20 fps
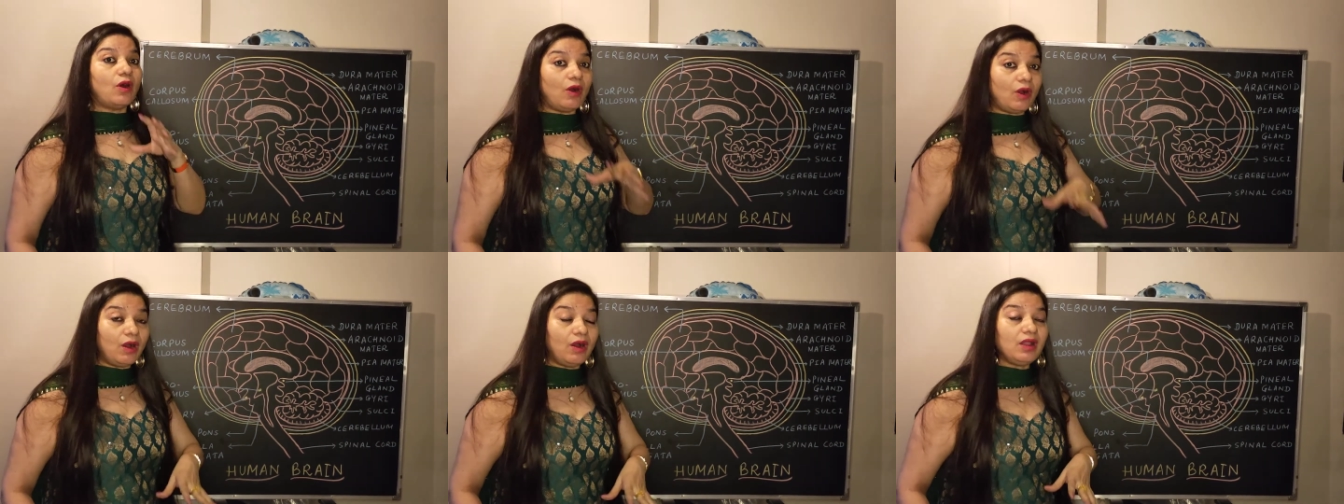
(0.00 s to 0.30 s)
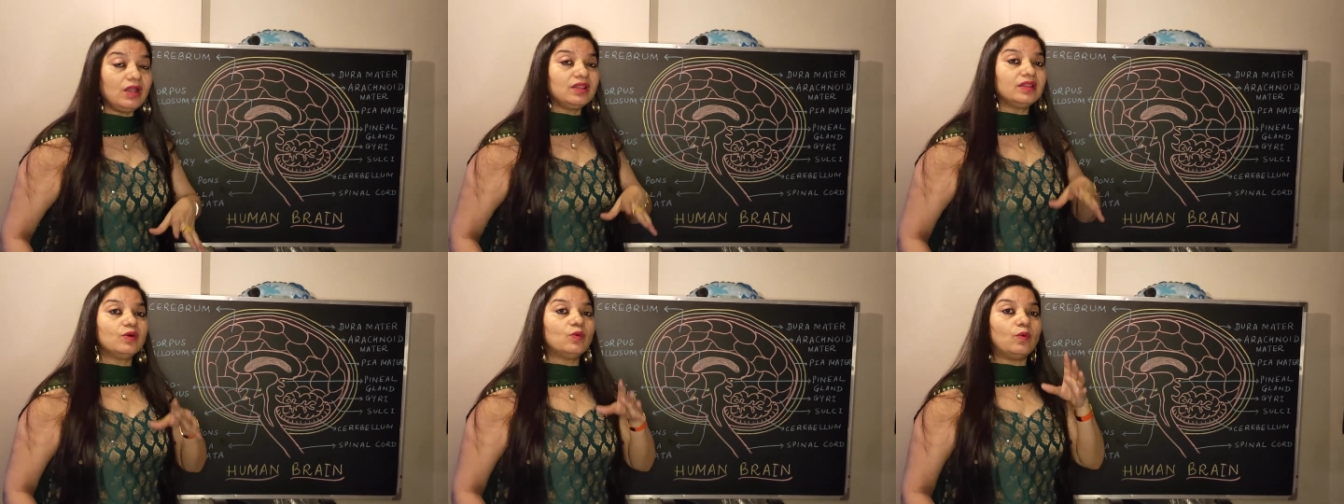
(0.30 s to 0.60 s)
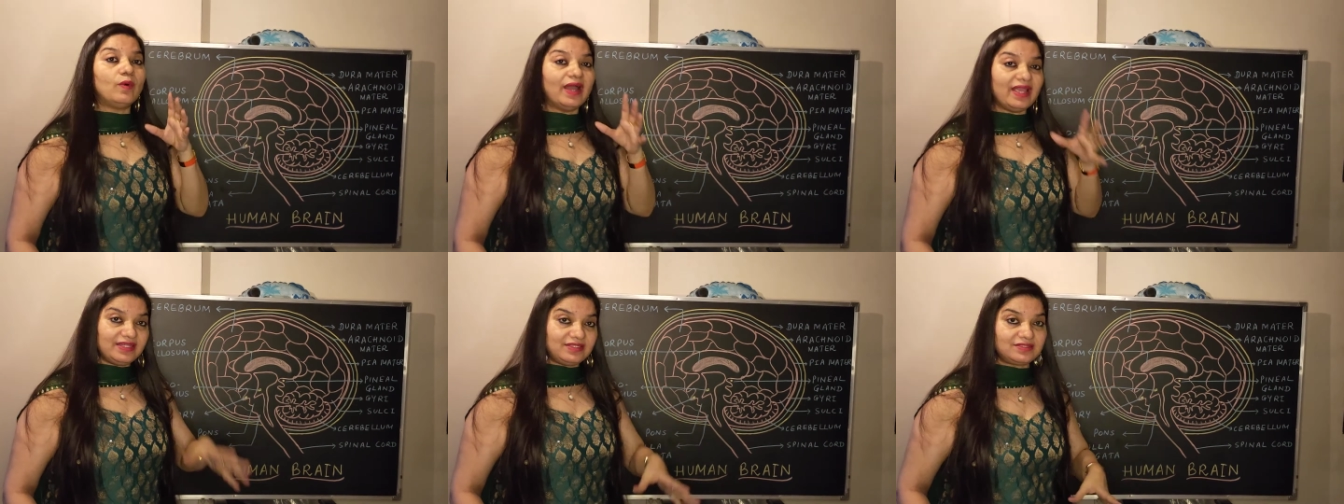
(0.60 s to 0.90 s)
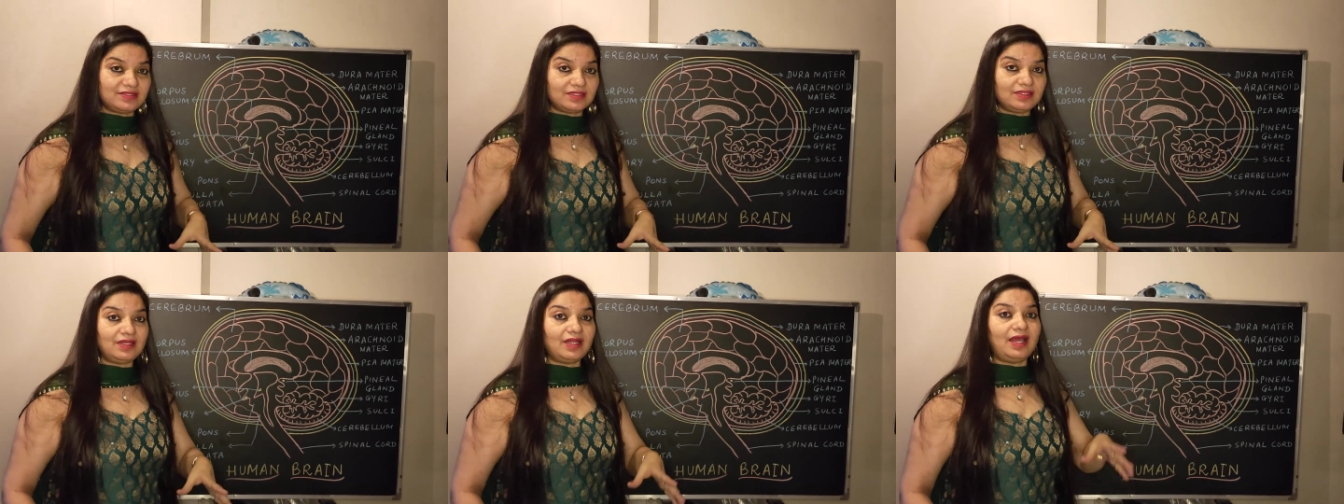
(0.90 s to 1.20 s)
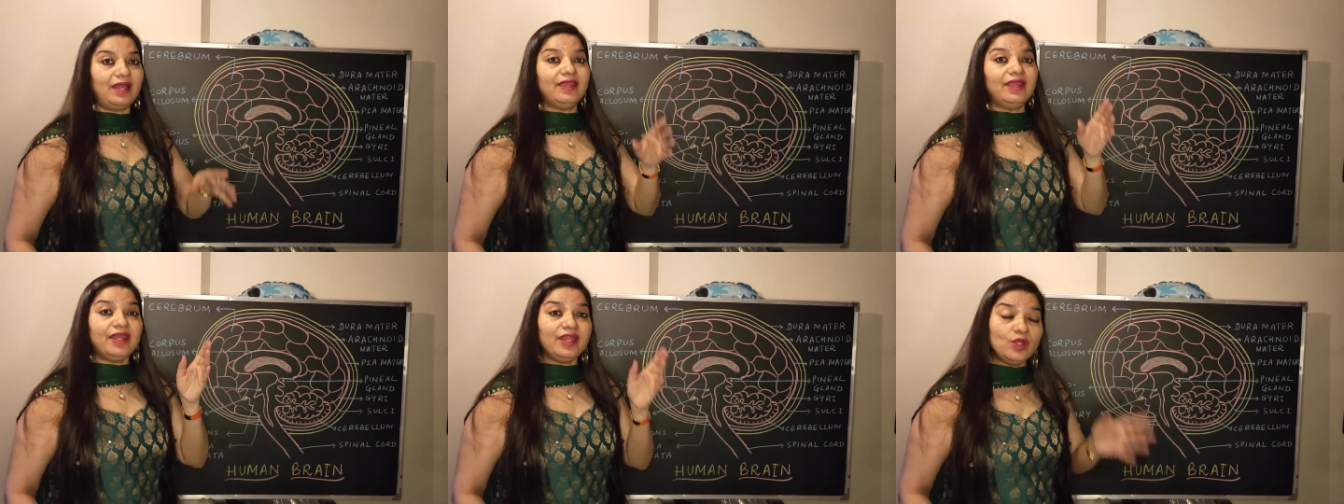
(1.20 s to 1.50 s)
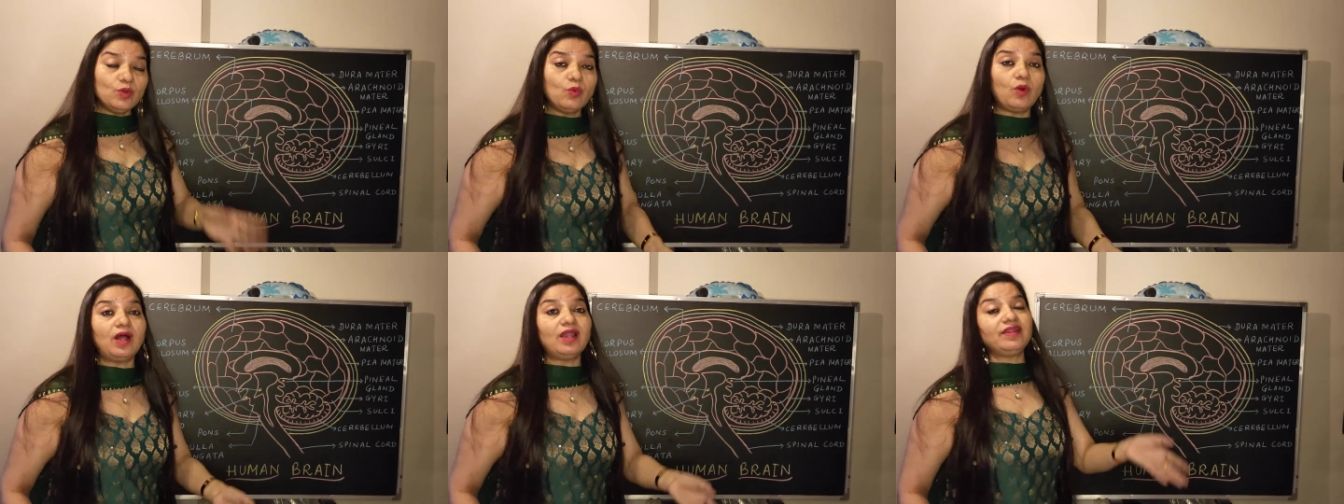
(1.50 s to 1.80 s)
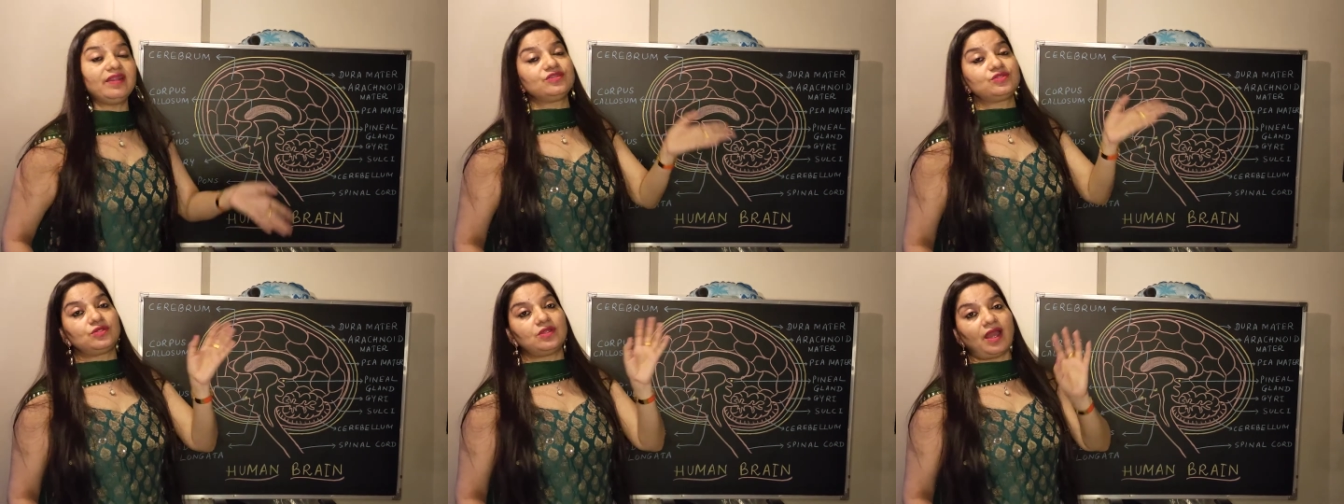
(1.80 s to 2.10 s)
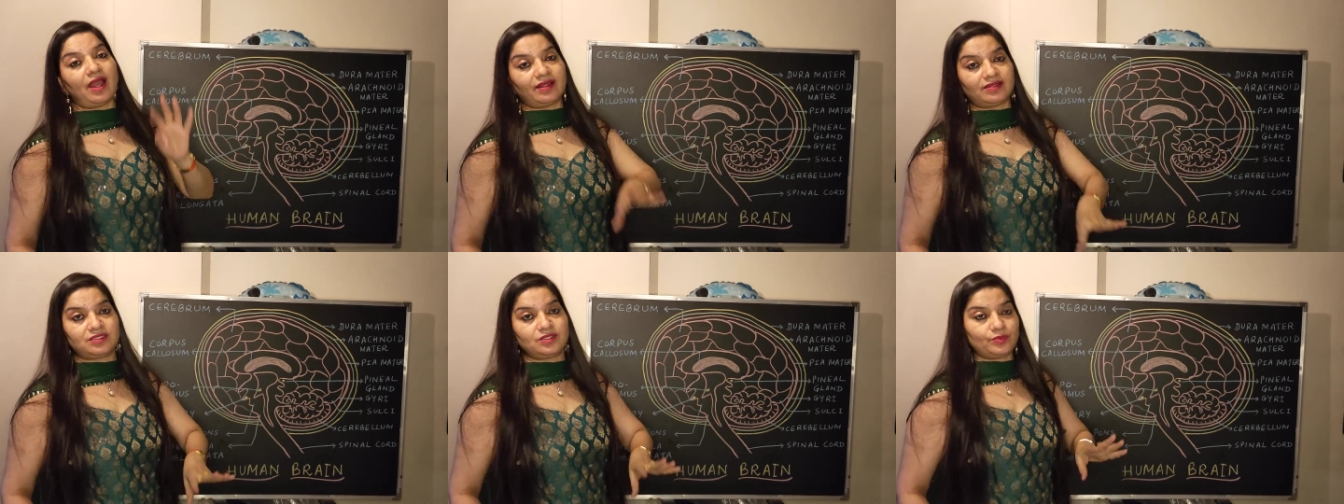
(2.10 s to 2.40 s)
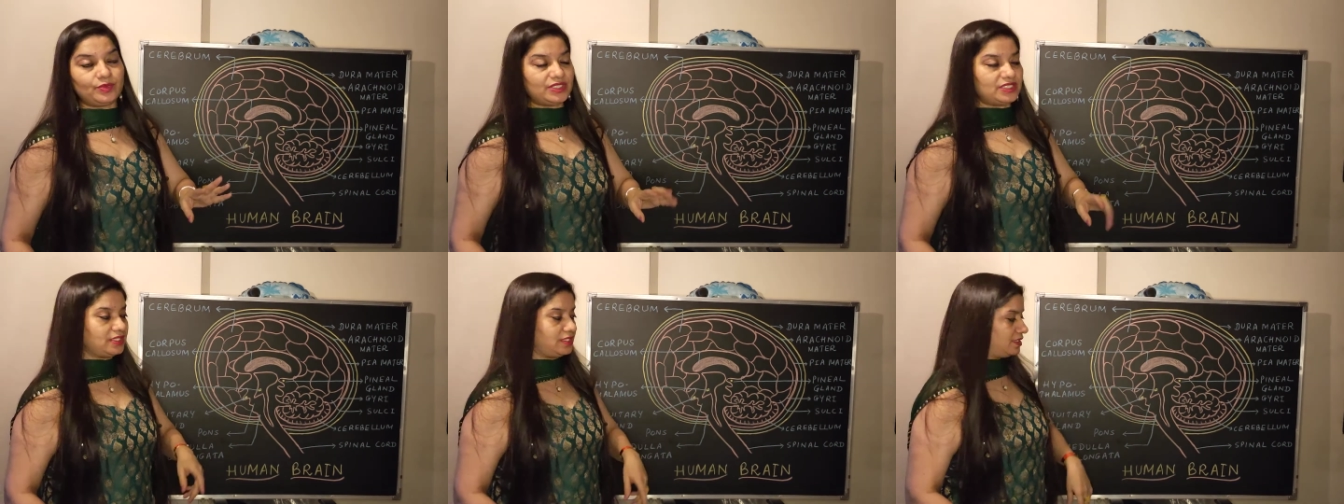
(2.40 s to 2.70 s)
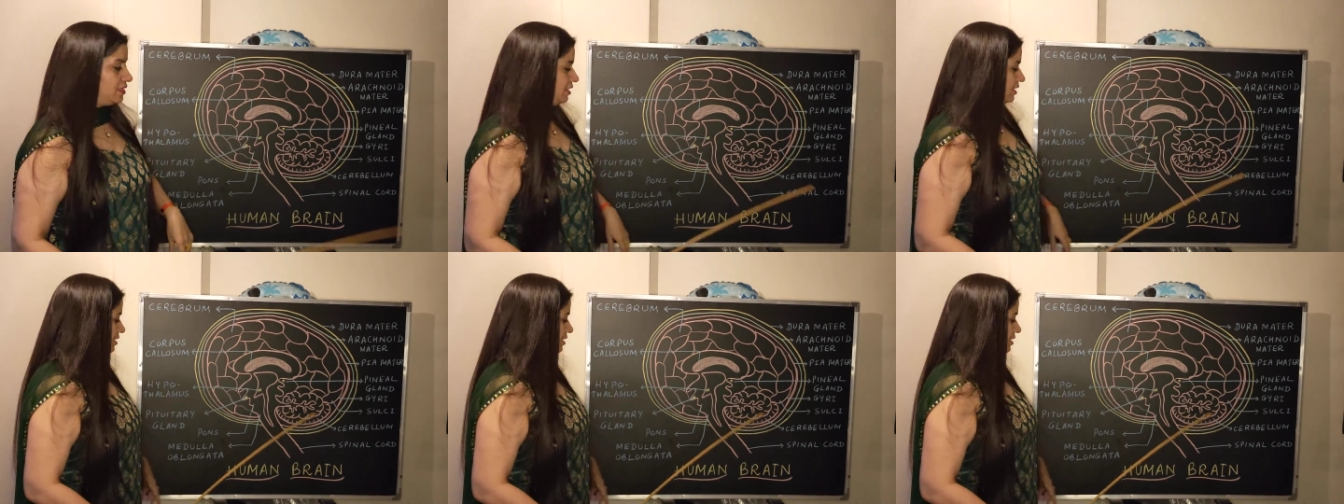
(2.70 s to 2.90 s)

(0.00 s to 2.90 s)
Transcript: all the vital involuntary activity,